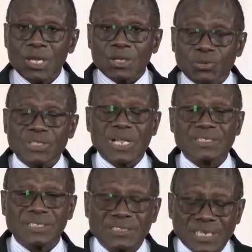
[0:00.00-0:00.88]
you see
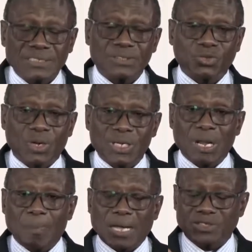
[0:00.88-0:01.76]
that Jesus is talking
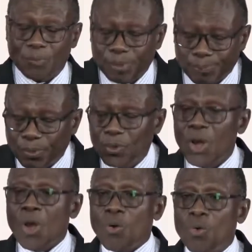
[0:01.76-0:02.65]
about some people
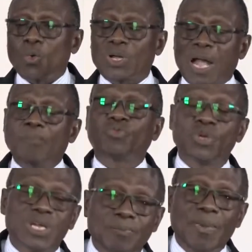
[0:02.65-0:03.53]
who will come
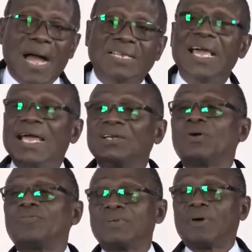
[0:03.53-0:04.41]
to him at the end
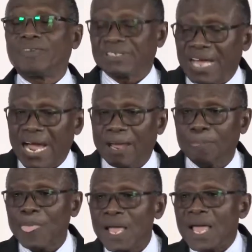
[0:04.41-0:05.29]
of the time
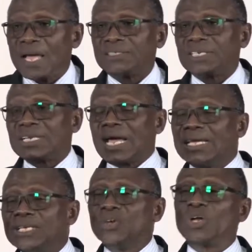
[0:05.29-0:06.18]
and say that
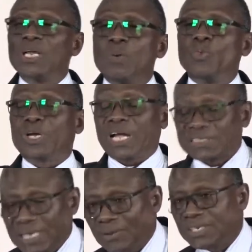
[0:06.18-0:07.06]
in your name we
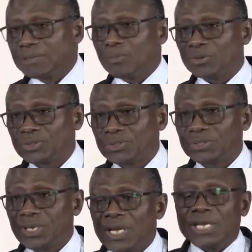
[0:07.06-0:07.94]
cast out
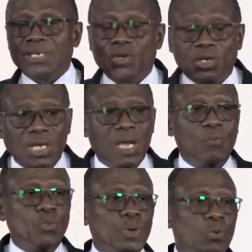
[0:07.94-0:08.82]
demons, in your
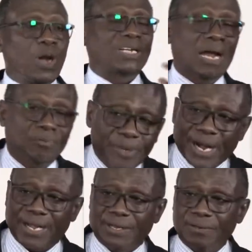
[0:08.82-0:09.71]
name we worked out
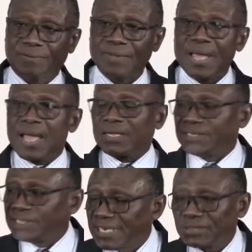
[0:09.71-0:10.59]
miracles, and
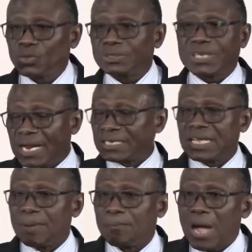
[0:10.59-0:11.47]
Jesus will tell
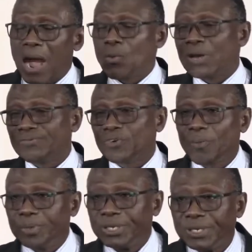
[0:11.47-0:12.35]
them, away
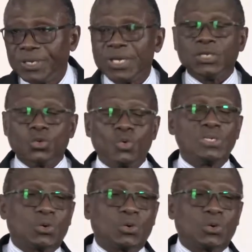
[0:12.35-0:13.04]
from me, you